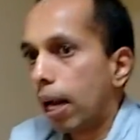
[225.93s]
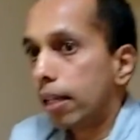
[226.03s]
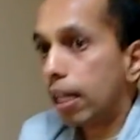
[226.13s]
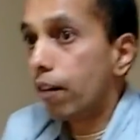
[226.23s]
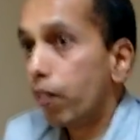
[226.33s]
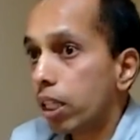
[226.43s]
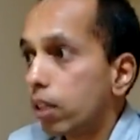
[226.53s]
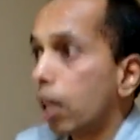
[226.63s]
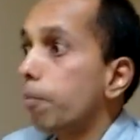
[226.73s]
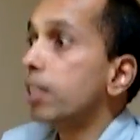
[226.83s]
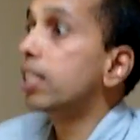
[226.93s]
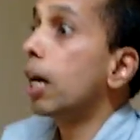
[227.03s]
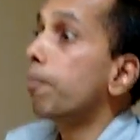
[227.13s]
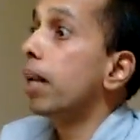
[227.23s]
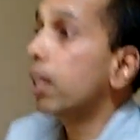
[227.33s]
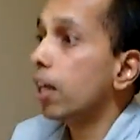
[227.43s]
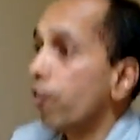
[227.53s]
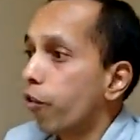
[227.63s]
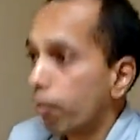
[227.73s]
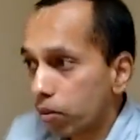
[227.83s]
And then within 3 months, their milk
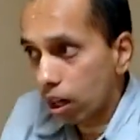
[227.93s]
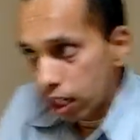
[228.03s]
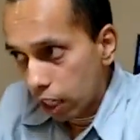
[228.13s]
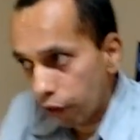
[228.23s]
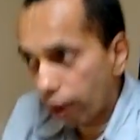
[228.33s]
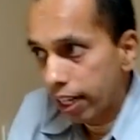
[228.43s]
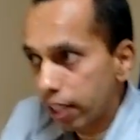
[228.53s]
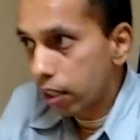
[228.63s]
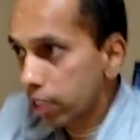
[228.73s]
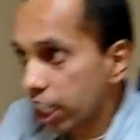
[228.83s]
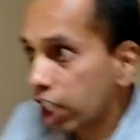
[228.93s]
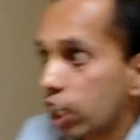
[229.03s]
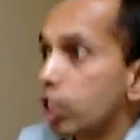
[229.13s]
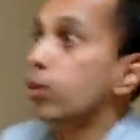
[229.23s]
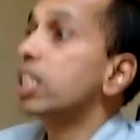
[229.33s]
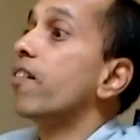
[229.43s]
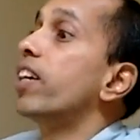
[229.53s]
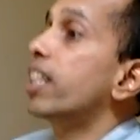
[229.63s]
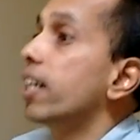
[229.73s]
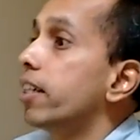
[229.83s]
from 35 liters increased to
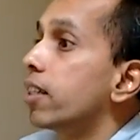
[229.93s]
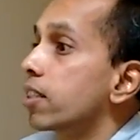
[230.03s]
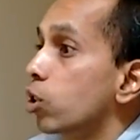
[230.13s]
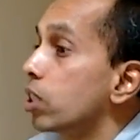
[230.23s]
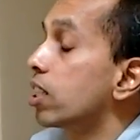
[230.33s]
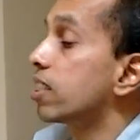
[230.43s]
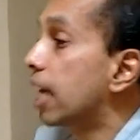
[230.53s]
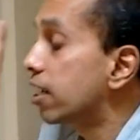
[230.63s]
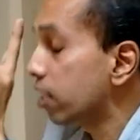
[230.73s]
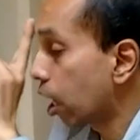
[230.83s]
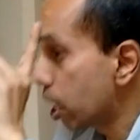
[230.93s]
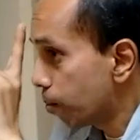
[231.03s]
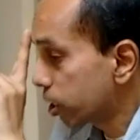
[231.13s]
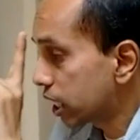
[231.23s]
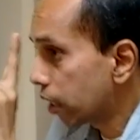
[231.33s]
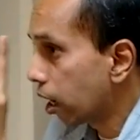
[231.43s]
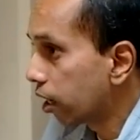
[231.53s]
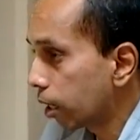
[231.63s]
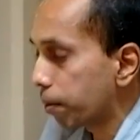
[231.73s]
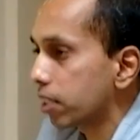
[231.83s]
70 liters. So that is almost
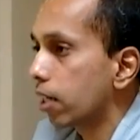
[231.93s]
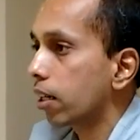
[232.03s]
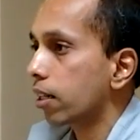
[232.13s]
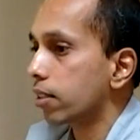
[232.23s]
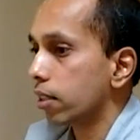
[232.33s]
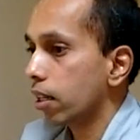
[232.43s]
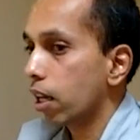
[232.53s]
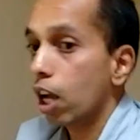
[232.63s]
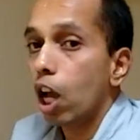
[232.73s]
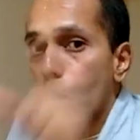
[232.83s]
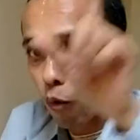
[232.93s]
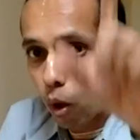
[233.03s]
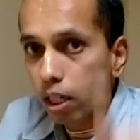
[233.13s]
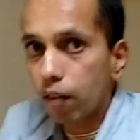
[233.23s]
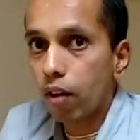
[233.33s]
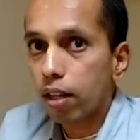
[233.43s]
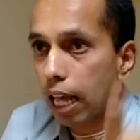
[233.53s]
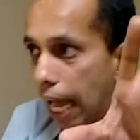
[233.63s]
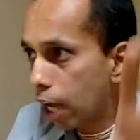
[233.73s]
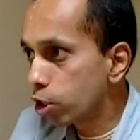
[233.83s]
100% increase. Whatever
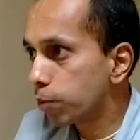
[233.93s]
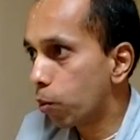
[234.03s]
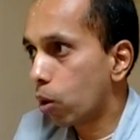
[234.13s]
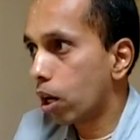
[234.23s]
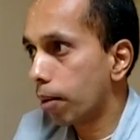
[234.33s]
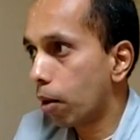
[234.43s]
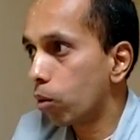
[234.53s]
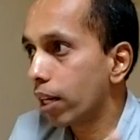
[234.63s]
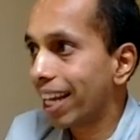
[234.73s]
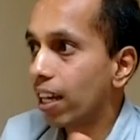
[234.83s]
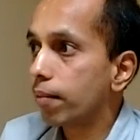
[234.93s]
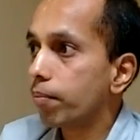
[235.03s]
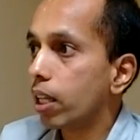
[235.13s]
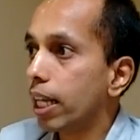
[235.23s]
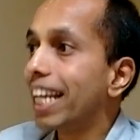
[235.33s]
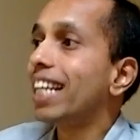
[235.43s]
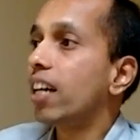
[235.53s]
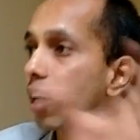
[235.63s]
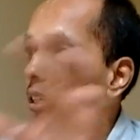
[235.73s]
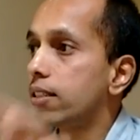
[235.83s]
I have spoken about
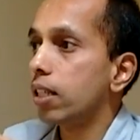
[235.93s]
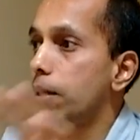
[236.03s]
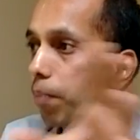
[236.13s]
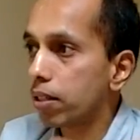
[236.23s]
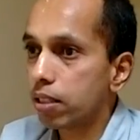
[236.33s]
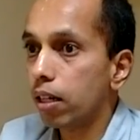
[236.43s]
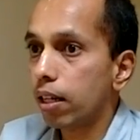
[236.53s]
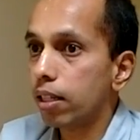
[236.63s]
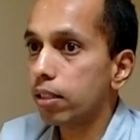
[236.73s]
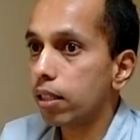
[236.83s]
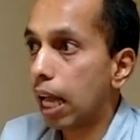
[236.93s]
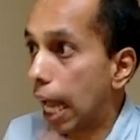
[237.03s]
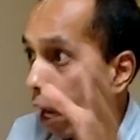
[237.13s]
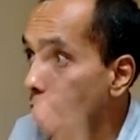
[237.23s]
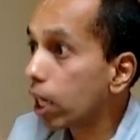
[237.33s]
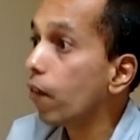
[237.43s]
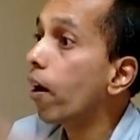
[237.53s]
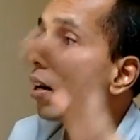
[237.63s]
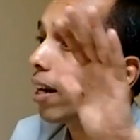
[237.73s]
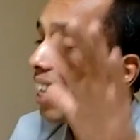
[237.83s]
increase in percentage, I have
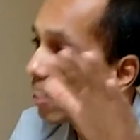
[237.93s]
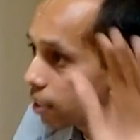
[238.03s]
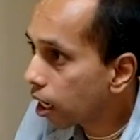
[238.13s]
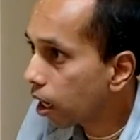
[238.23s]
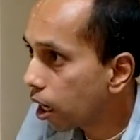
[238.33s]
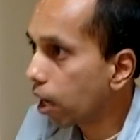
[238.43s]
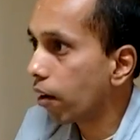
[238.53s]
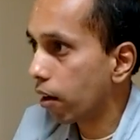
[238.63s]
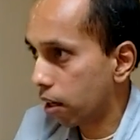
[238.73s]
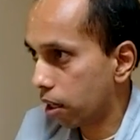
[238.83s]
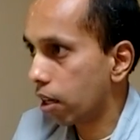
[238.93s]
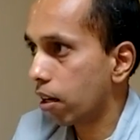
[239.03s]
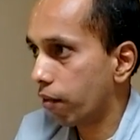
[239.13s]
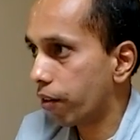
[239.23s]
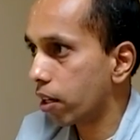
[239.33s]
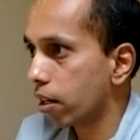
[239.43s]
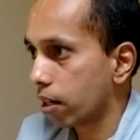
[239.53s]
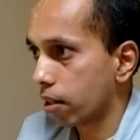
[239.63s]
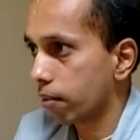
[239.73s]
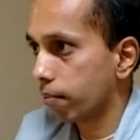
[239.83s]
given lesser figure.